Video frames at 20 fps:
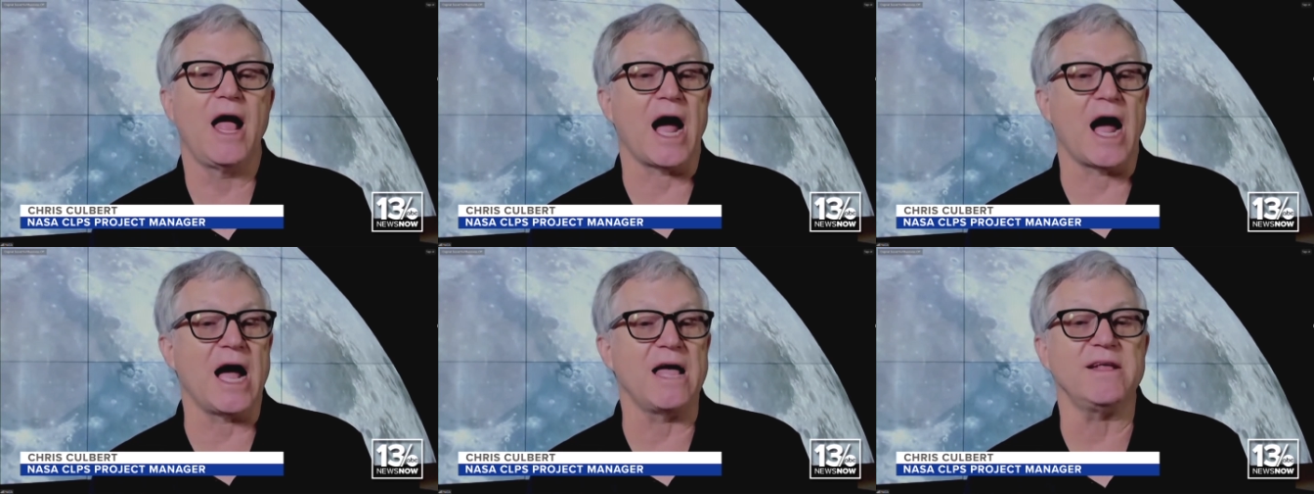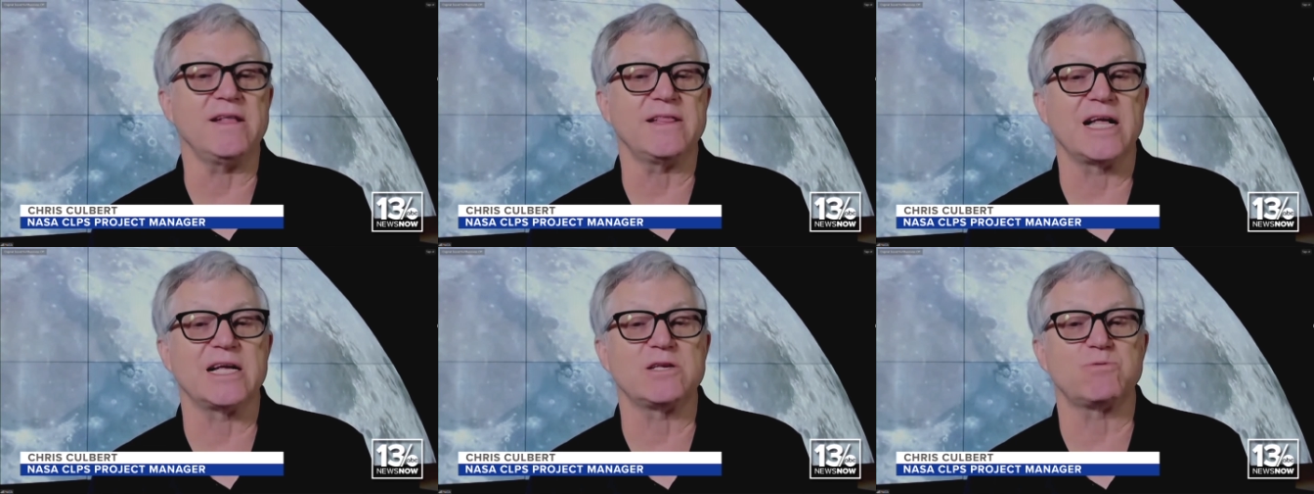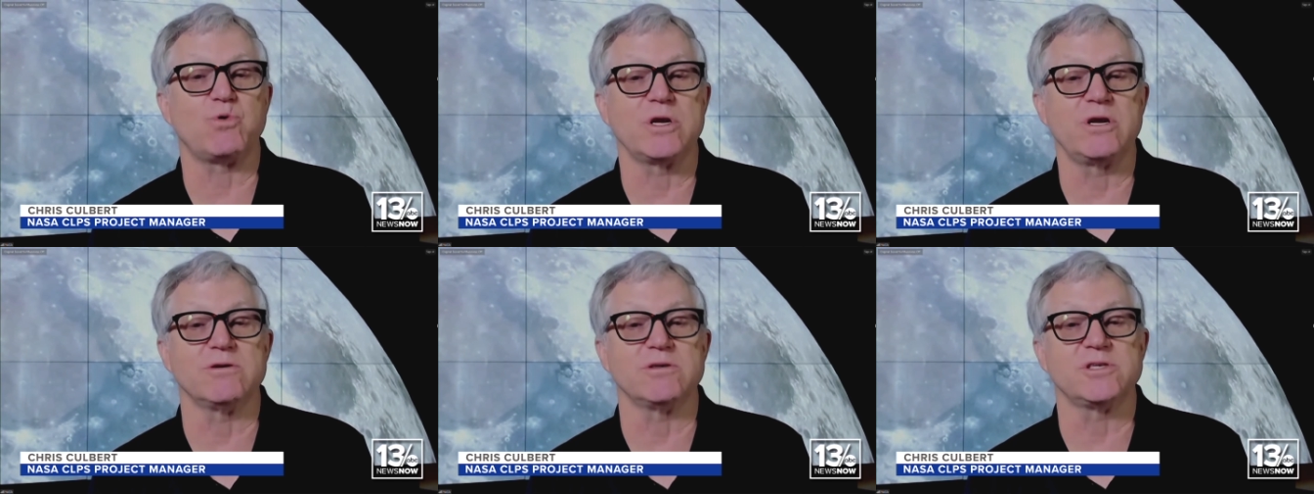I think
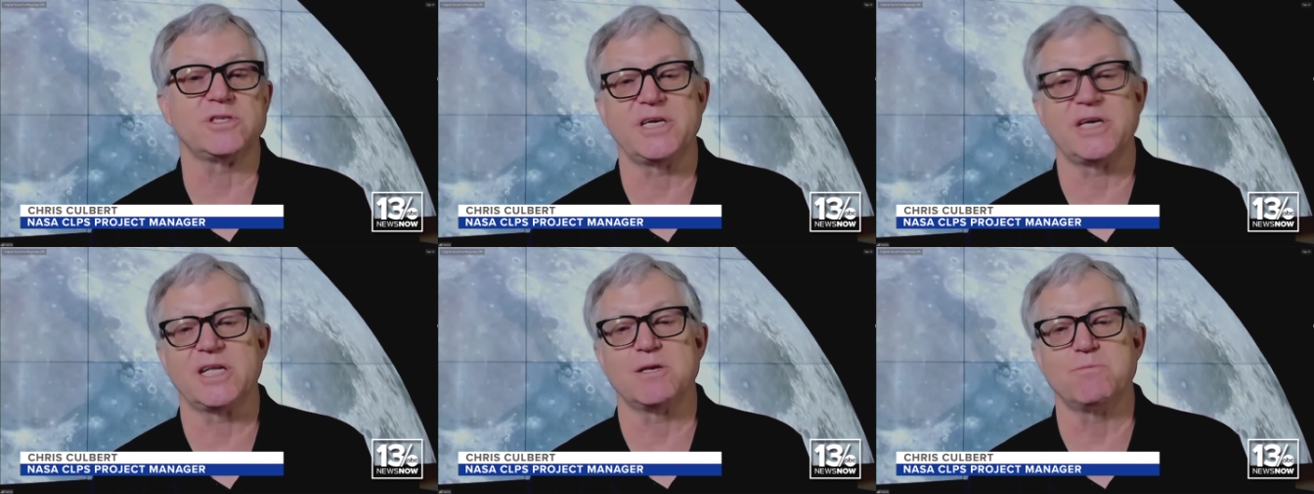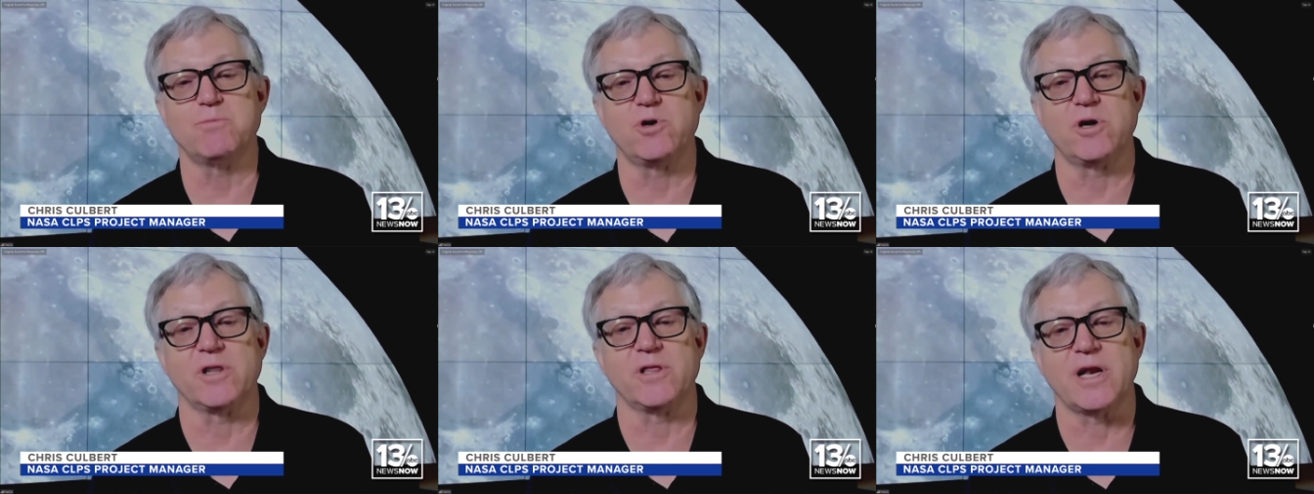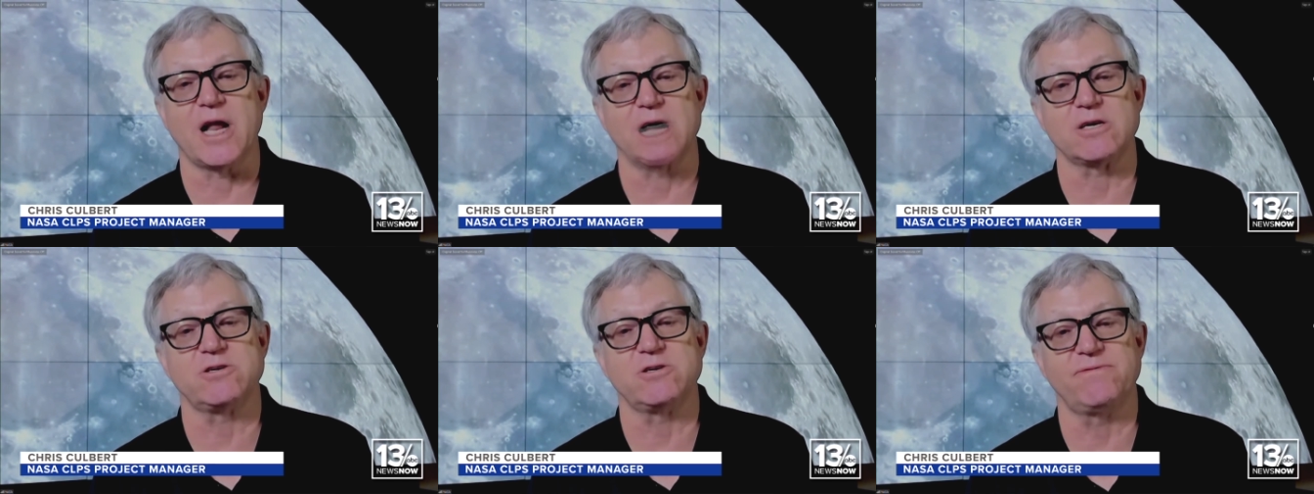that's what you'll see on the moon in
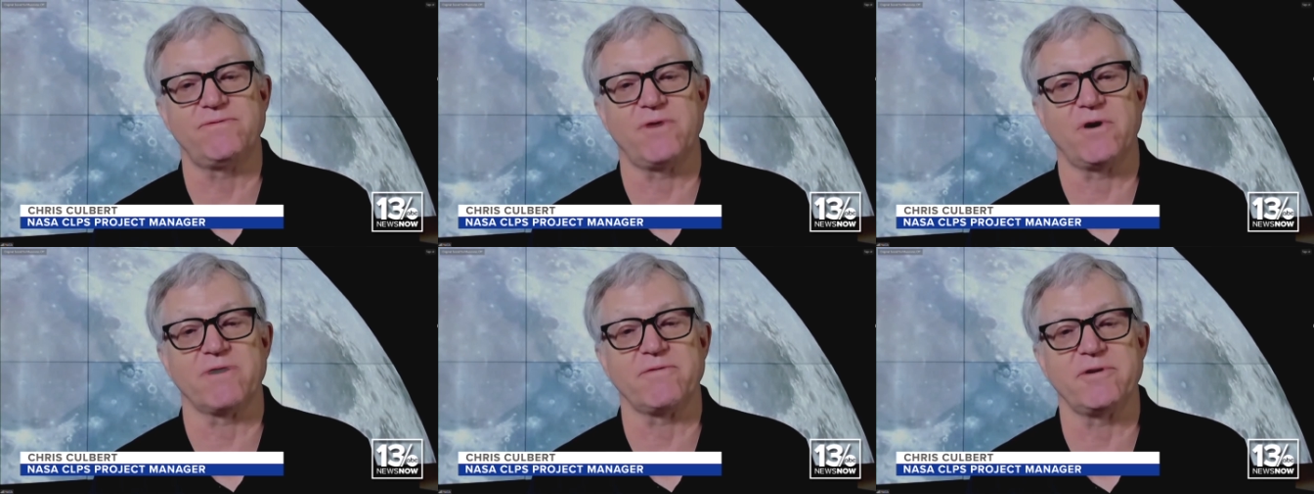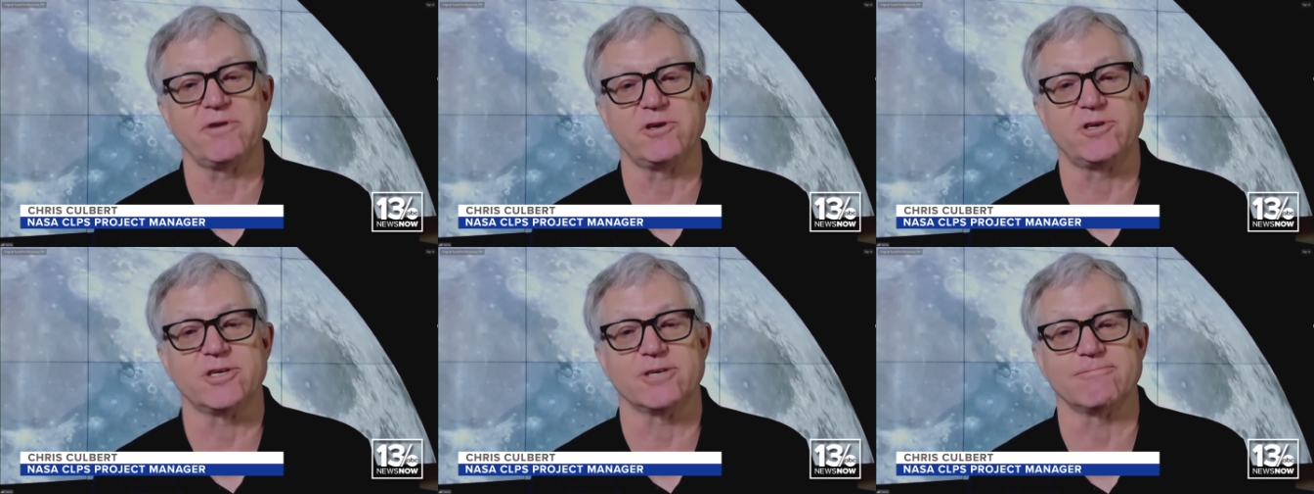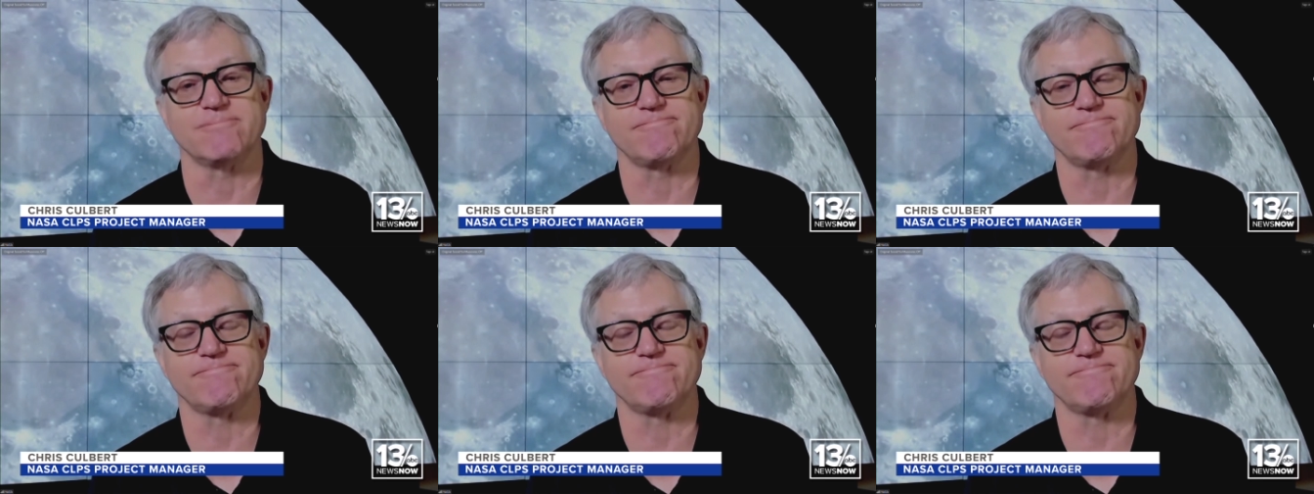the not too far future.